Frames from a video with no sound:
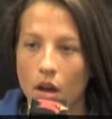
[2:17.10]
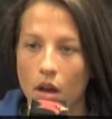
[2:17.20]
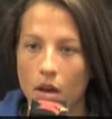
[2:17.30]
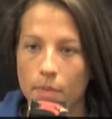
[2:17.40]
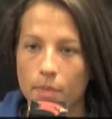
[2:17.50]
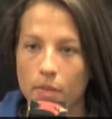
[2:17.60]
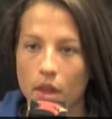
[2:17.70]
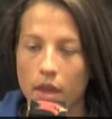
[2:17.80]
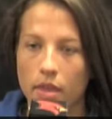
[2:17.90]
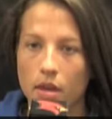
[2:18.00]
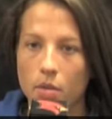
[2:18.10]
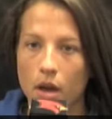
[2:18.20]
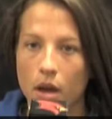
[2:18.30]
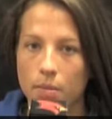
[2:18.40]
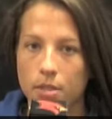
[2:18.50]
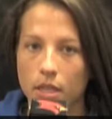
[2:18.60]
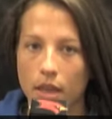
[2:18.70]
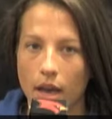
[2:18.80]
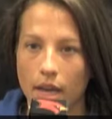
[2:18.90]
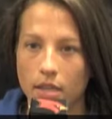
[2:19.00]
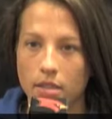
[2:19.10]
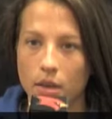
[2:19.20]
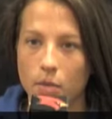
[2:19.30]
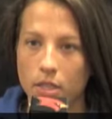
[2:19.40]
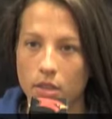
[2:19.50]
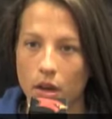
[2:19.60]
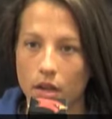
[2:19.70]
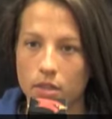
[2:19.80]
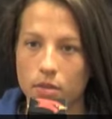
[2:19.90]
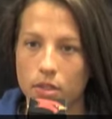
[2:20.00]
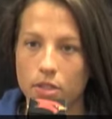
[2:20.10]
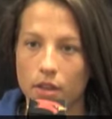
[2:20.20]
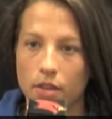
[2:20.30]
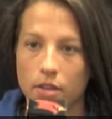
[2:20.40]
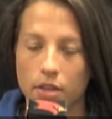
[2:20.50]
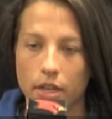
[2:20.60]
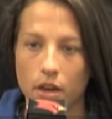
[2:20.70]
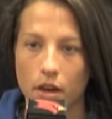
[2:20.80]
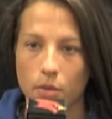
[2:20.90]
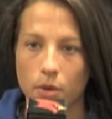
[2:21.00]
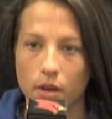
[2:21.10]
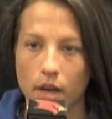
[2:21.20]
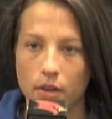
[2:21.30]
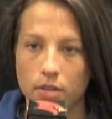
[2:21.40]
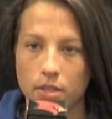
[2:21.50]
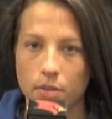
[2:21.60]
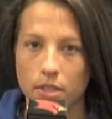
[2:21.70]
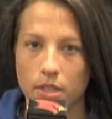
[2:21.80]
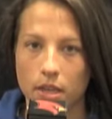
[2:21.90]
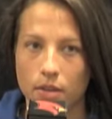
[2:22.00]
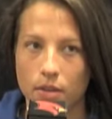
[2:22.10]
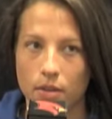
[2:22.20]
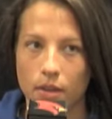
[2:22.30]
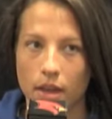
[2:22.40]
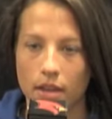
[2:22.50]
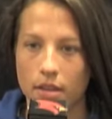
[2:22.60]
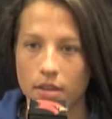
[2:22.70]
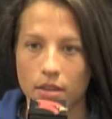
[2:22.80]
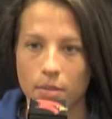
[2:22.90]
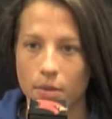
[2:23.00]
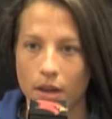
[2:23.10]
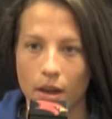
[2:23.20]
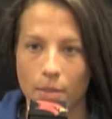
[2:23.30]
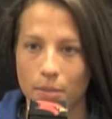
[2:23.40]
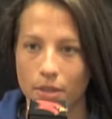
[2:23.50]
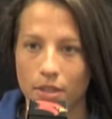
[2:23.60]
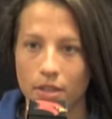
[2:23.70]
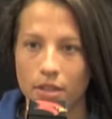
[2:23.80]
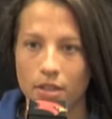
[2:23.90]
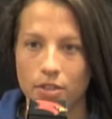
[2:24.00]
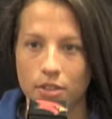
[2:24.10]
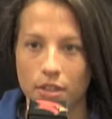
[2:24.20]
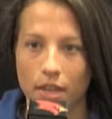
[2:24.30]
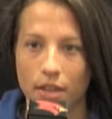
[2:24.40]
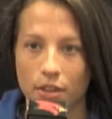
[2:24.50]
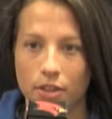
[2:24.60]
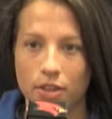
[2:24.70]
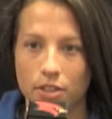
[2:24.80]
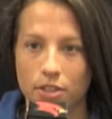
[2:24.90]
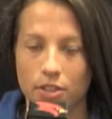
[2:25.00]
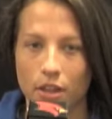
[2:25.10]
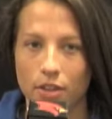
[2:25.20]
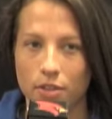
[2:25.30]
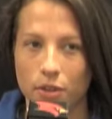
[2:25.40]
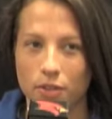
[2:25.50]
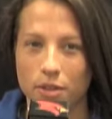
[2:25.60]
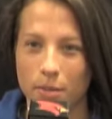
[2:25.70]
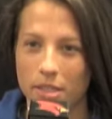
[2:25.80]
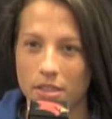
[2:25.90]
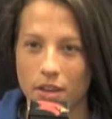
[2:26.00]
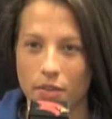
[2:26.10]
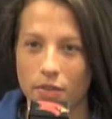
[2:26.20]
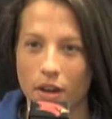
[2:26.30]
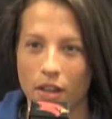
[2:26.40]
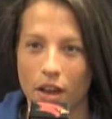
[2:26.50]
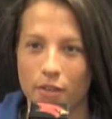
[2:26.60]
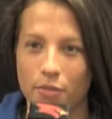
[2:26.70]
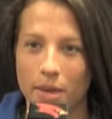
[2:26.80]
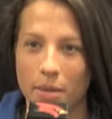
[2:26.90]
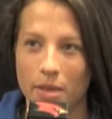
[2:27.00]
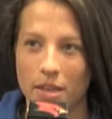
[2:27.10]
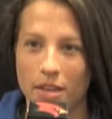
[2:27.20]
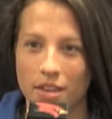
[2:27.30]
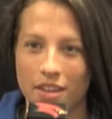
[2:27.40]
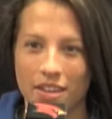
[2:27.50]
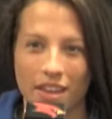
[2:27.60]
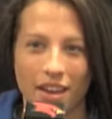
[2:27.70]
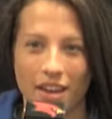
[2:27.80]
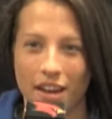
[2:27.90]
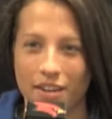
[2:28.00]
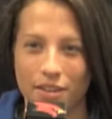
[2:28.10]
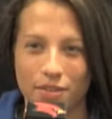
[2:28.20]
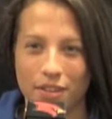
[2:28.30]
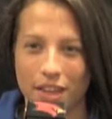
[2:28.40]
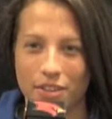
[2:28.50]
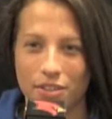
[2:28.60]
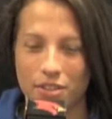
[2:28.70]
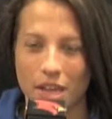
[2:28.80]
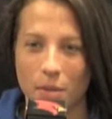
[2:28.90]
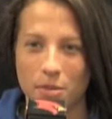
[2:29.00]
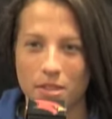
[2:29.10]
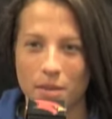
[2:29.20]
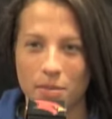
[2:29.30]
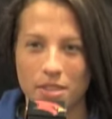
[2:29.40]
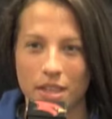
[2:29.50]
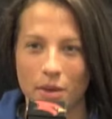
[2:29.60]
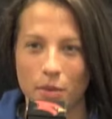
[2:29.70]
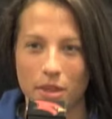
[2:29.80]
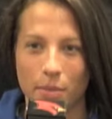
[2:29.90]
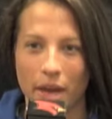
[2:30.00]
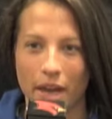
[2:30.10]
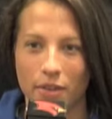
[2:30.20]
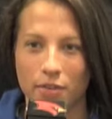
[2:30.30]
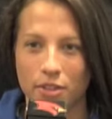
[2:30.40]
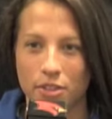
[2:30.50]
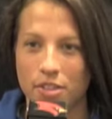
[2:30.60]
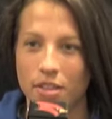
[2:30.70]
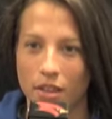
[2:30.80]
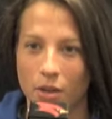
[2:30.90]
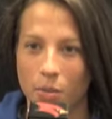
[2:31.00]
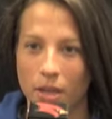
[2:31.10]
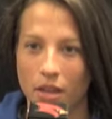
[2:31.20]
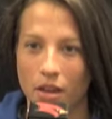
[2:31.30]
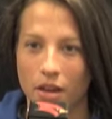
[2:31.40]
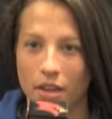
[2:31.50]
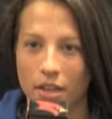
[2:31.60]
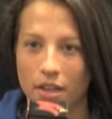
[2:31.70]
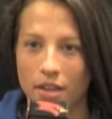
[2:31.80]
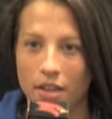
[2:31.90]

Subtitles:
I think what helps a lot is like we talk to each other during hard workouts and we say, you know, like keep it up or just like encourage each other. So if somebody's going to fall off, maybe that kind of like just helps them stay with the pack for just a little bit longer.